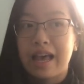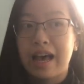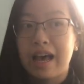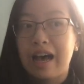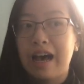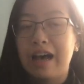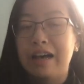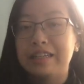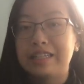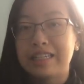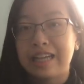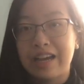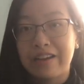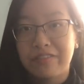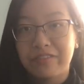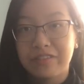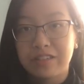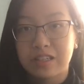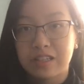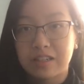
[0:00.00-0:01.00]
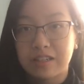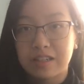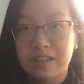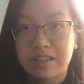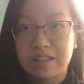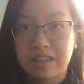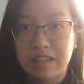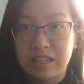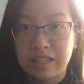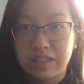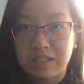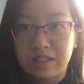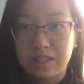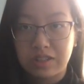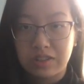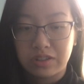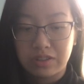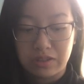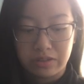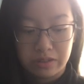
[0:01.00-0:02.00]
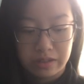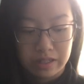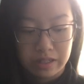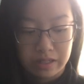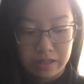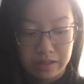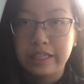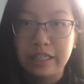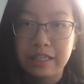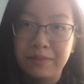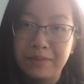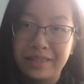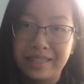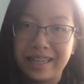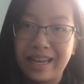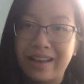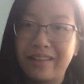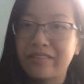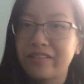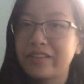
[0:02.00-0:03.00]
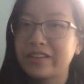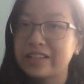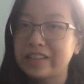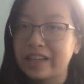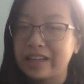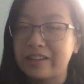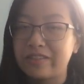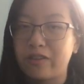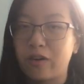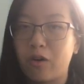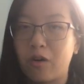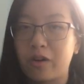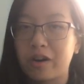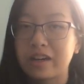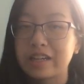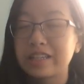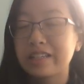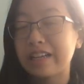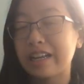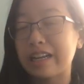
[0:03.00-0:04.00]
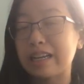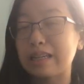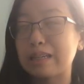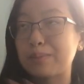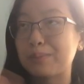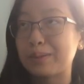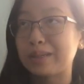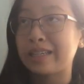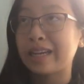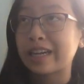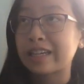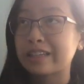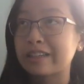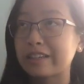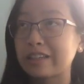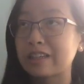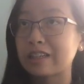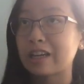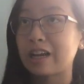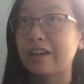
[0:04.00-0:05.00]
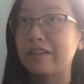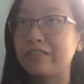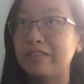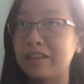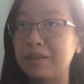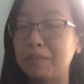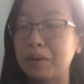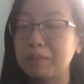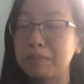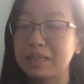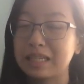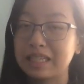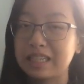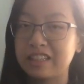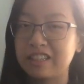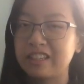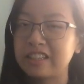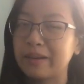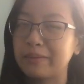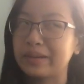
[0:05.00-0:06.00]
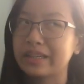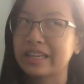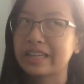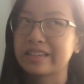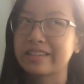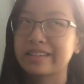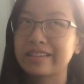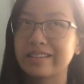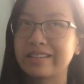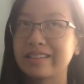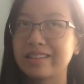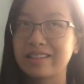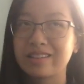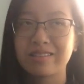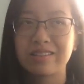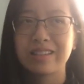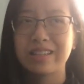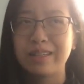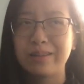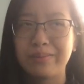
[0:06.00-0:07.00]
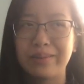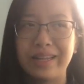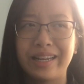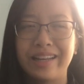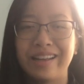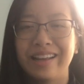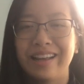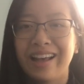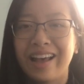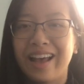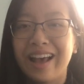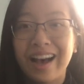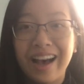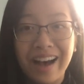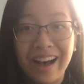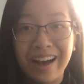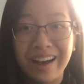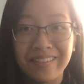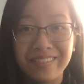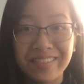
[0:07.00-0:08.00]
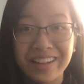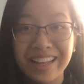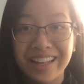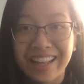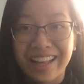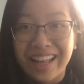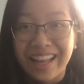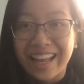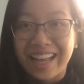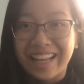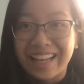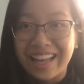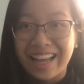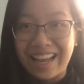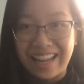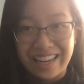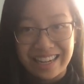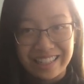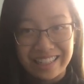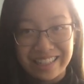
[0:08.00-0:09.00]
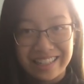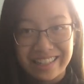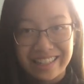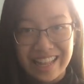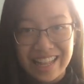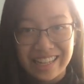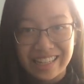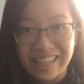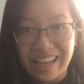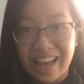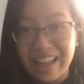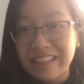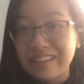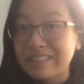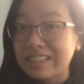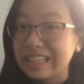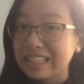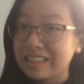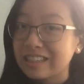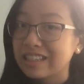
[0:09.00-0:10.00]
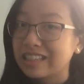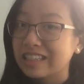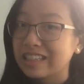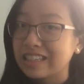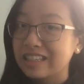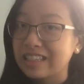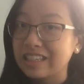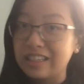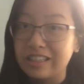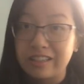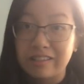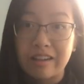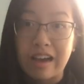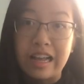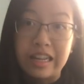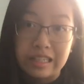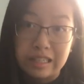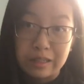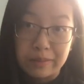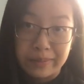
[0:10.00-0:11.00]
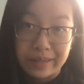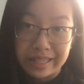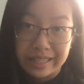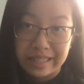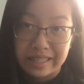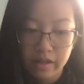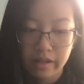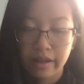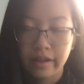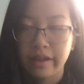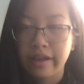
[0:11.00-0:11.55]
Tef turns into Dumatef, son of Horus and protector of the mummy's stomachs. So stupid. And then the other one turns into Anubis,